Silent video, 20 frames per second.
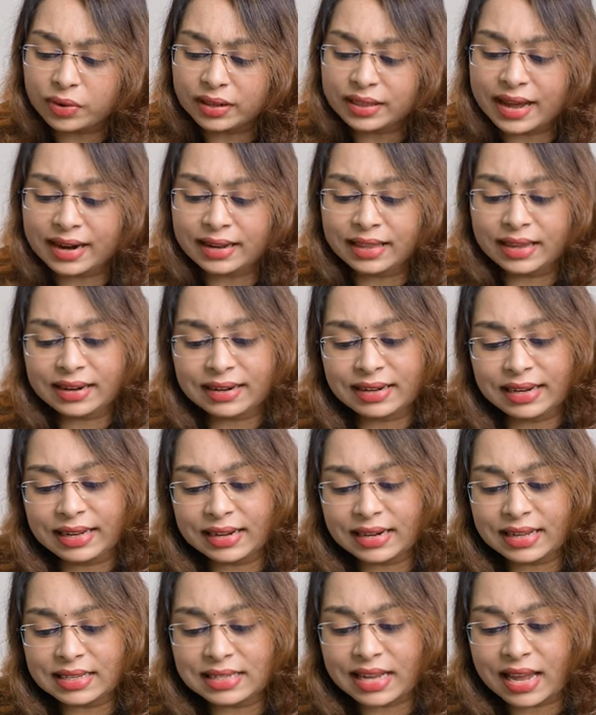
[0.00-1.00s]
with that, they're
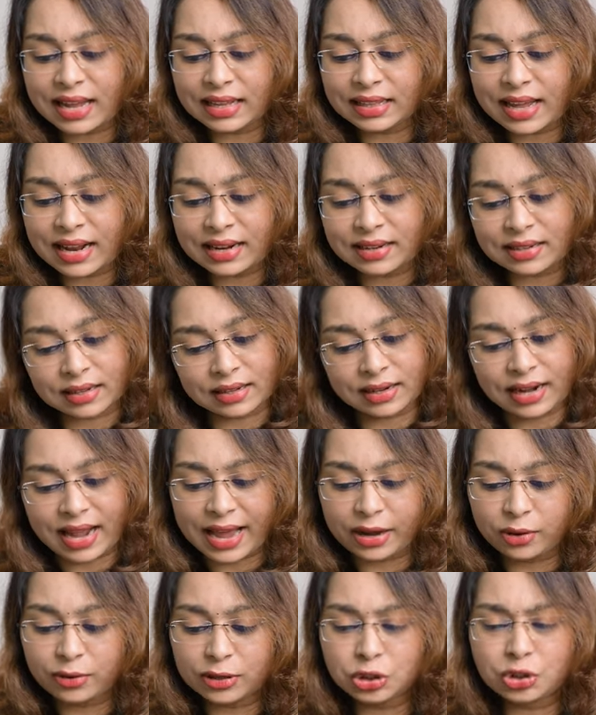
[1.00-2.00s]
clearly saying that a
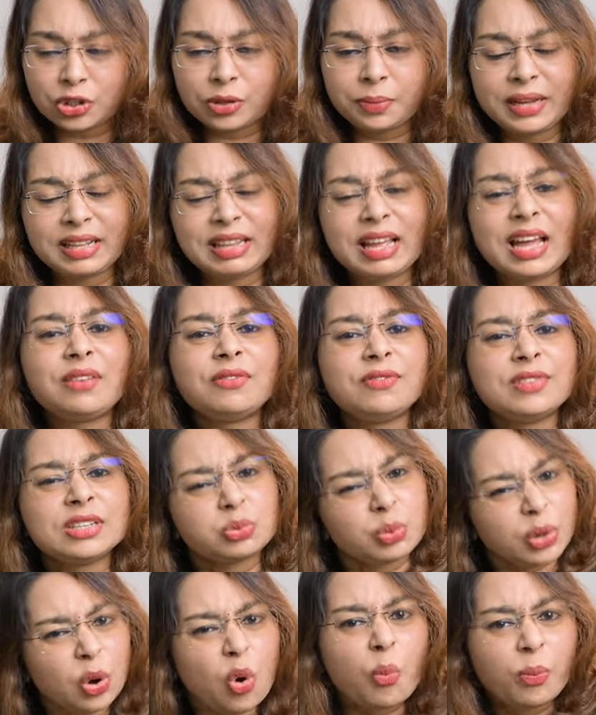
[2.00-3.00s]
language should be there,
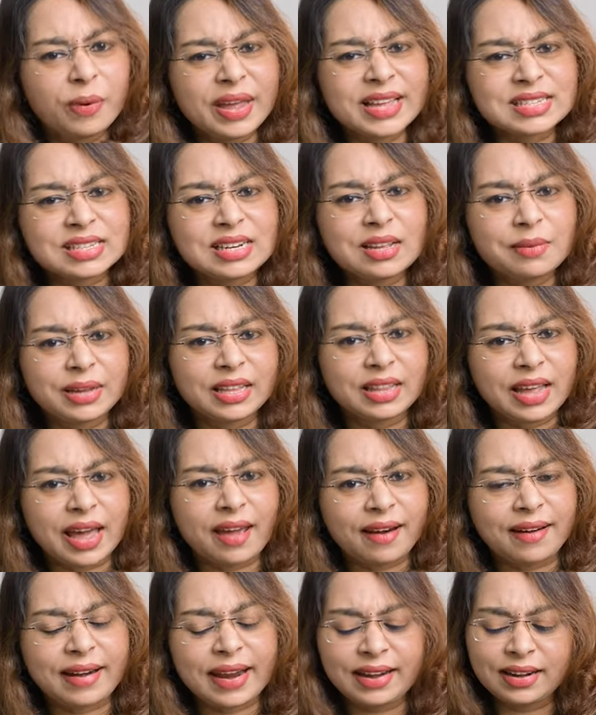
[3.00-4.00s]
which will obviously be
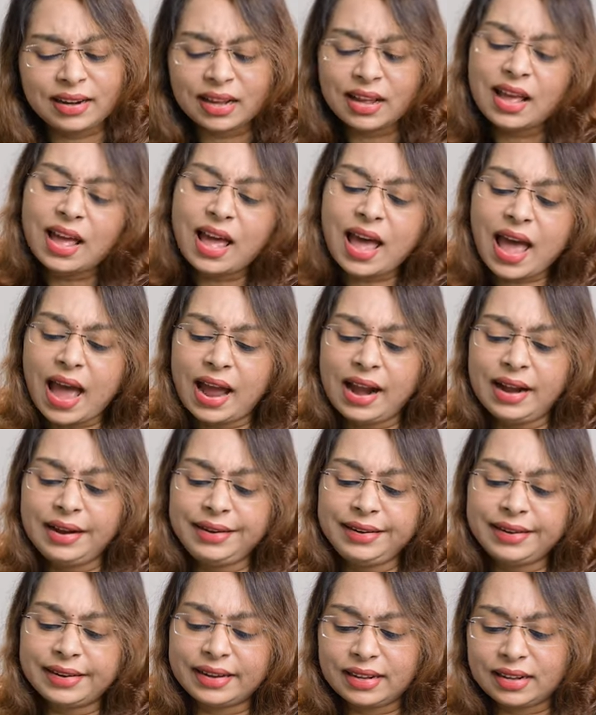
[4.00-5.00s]
there, right?
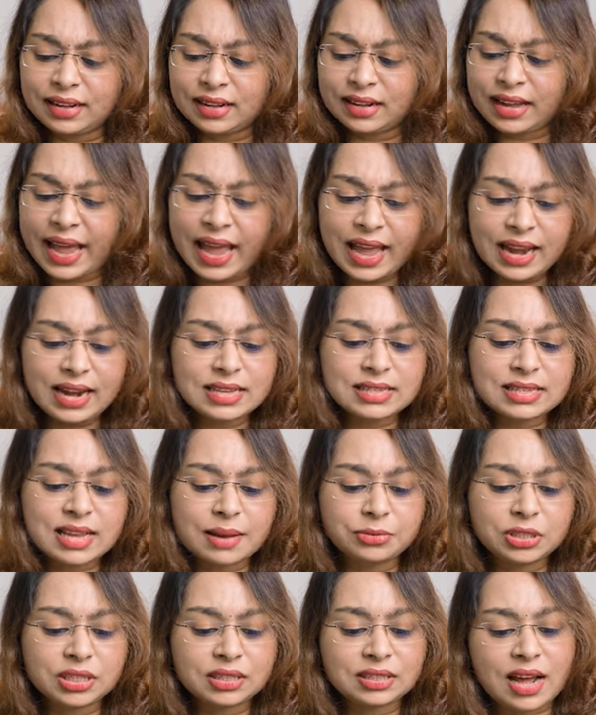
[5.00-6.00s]
And any
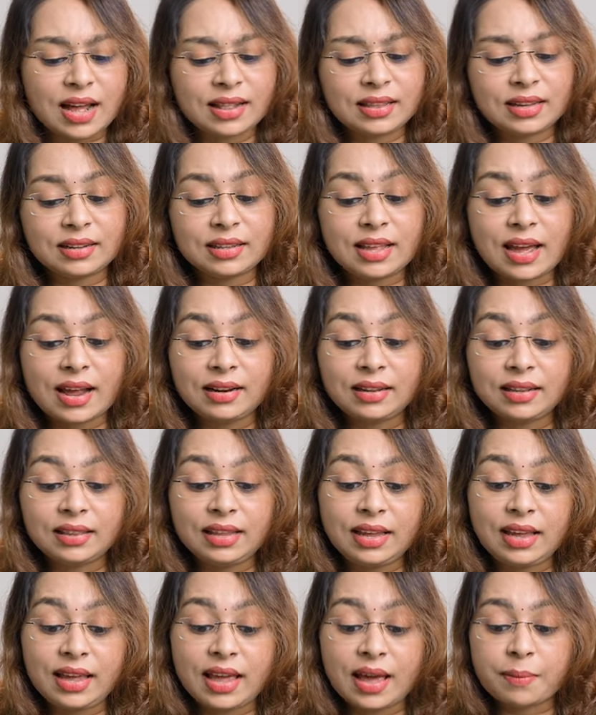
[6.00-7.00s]
subject other than
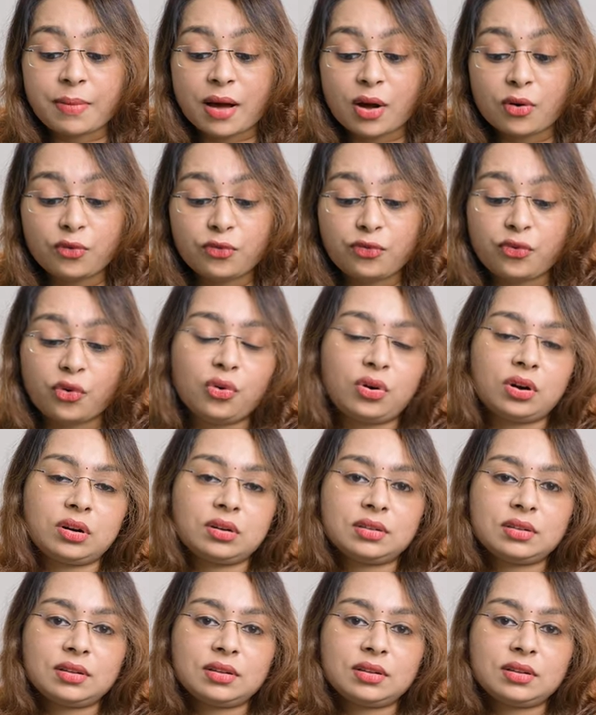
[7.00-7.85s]
the above four.